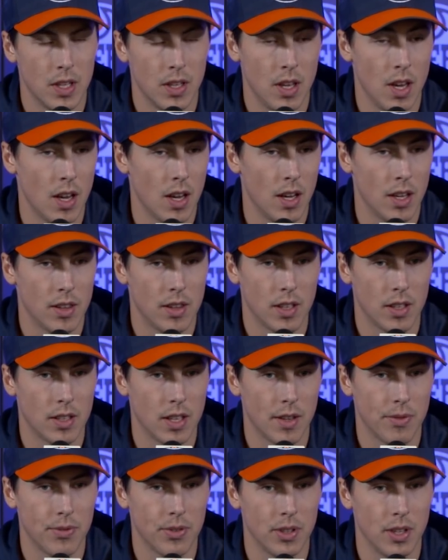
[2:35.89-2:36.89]
Yeah, I think
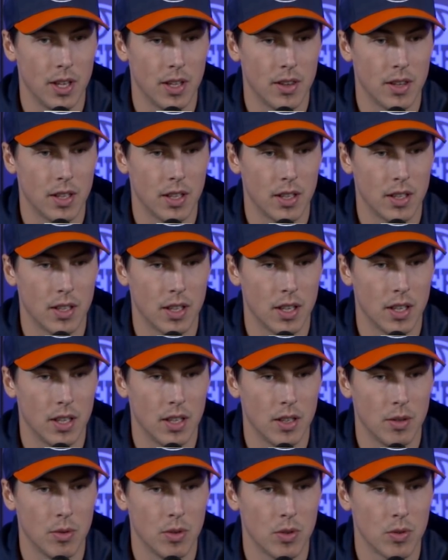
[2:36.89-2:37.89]
definitely. I think
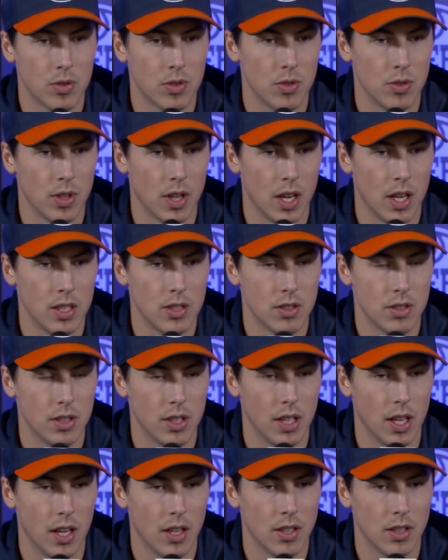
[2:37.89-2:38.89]
when those two guys are
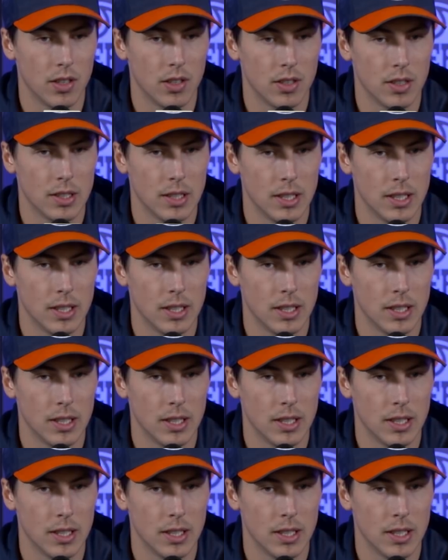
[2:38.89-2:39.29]
together,